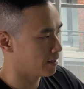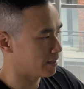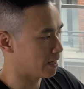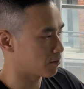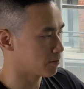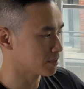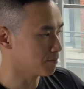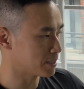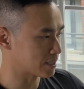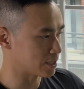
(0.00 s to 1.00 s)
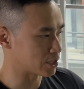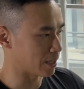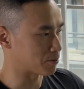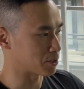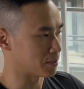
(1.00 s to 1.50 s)
Now, there is a
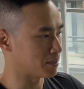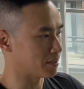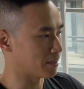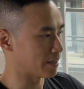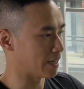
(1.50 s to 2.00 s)
misconception